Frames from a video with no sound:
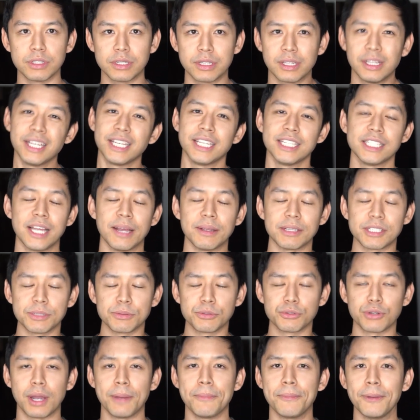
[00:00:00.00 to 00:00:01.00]
clicking that
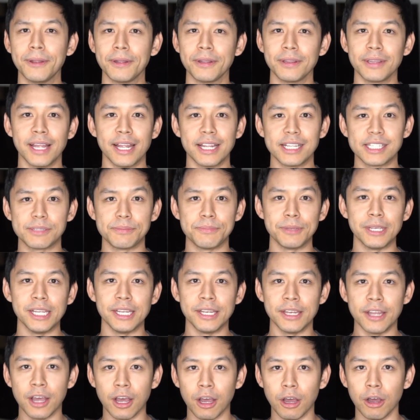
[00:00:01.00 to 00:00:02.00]
subscribe button lets me
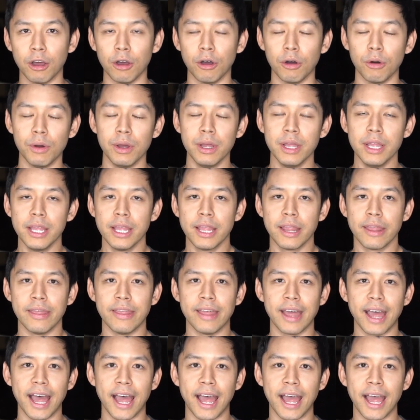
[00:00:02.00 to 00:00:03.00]
know
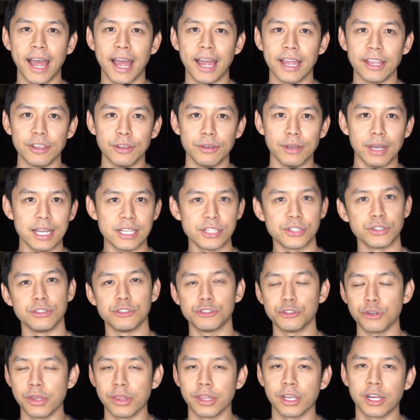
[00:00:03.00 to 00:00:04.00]
that you guys are
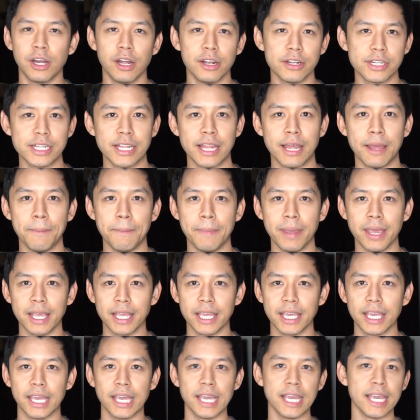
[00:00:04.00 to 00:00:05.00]
enjoying the content I'm
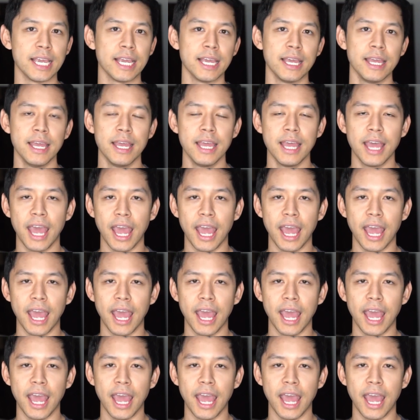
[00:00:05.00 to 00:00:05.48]
making,